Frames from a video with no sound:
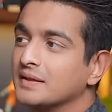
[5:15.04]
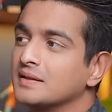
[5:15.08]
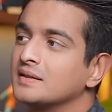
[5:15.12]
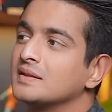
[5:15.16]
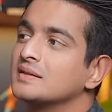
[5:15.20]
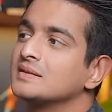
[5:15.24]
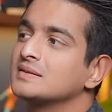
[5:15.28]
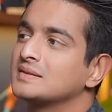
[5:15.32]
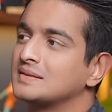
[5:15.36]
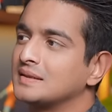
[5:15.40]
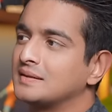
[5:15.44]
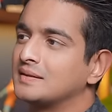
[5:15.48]
Other
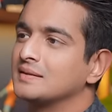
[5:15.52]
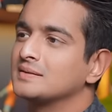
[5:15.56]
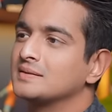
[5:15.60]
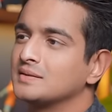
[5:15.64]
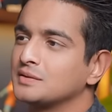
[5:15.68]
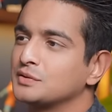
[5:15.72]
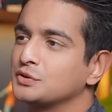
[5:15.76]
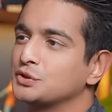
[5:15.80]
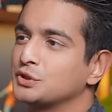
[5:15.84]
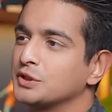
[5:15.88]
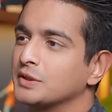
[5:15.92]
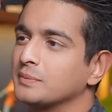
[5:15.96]
than
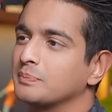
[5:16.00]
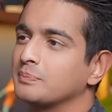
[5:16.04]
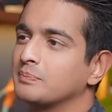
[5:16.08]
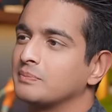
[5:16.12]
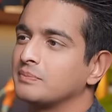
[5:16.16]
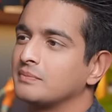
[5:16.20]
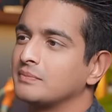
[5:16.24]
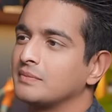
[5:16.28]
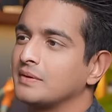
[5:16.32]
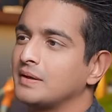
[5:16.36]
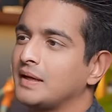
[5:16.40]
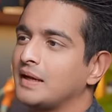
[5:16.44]

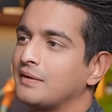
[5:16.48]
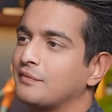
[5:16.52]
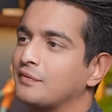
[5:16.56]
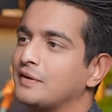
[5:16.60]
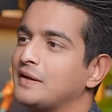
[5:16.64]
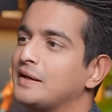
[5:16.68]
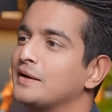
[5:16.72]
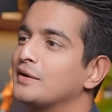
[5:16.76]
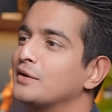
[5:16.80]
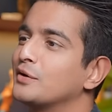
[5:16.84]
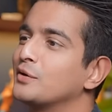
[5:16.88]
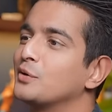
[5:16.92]
citizenship,
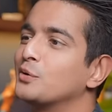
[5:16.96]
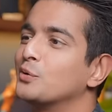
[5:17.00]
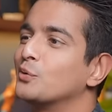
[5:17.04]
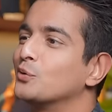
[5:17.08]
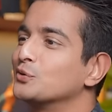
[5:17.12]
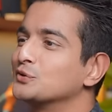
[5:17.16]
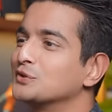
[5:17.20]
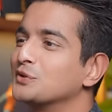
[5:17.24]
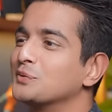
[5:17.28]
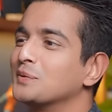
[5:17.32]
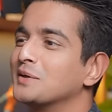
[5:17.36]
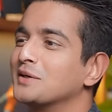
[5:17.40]
every Indian
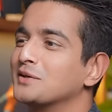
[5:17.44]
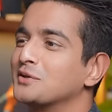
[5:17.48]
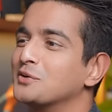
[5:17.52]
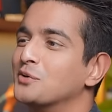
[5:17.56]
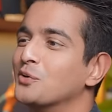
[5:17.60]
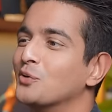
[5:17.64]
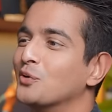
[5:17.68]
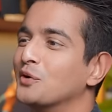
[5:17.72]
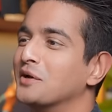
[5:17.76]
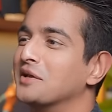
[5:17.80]
knows the word